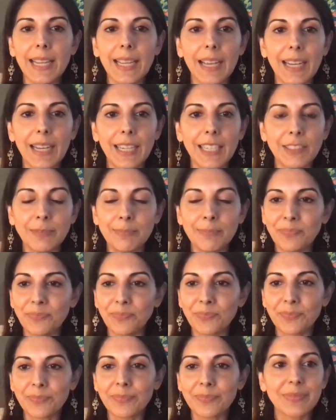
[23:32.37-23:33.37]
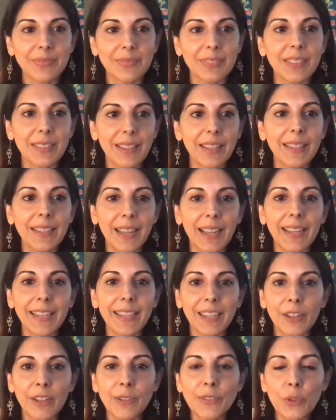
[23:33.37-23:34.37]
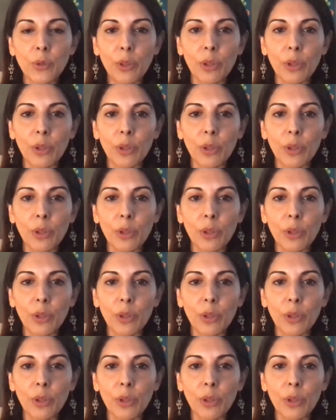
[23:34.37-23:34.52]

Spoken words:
And I also,